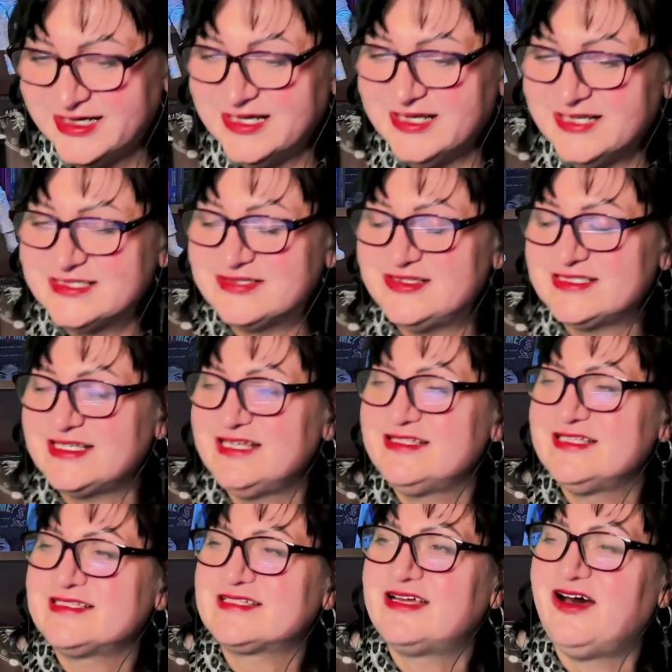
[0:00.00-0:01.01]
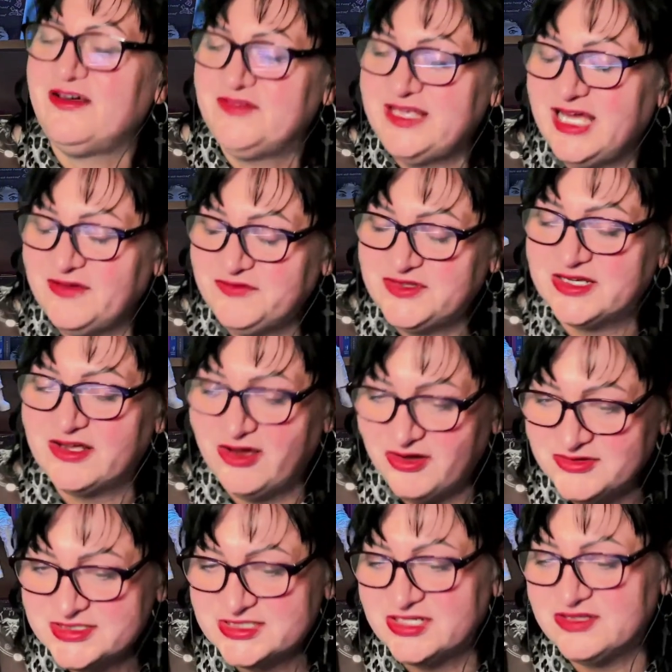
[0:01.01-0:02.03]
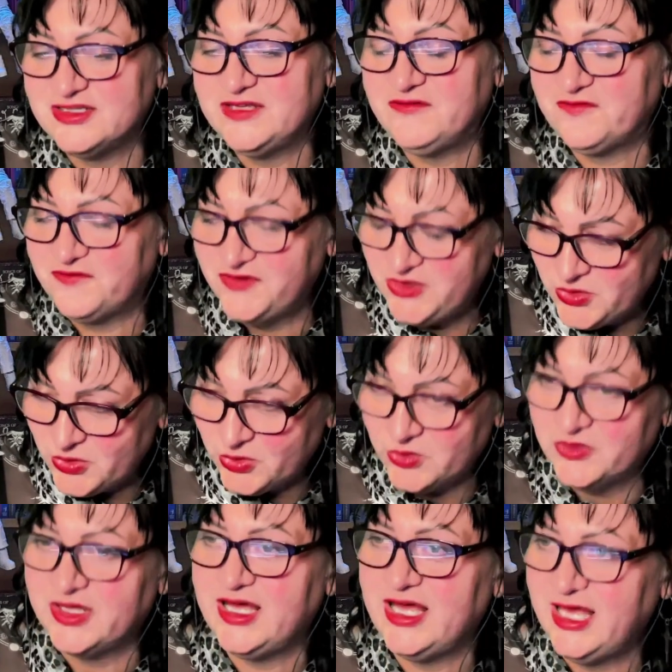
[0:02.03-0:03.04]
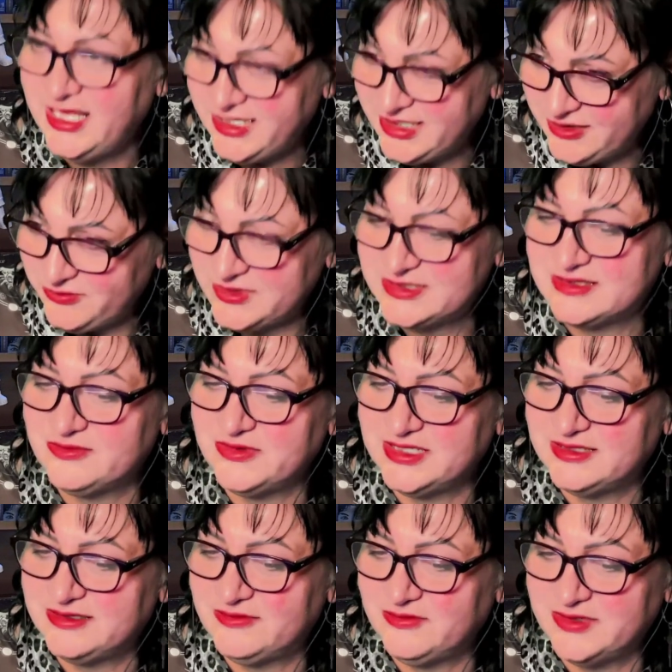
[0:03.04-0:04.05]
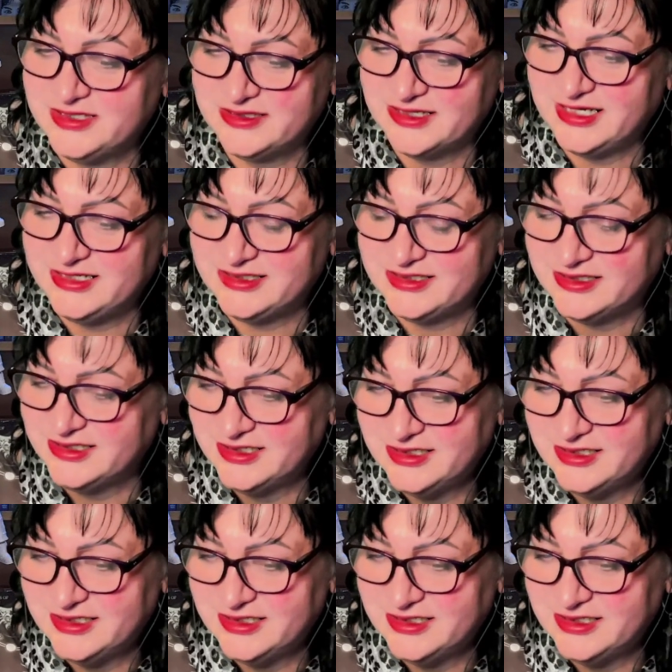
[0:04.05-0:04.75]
So it's like they have to constantly fuel the hate with like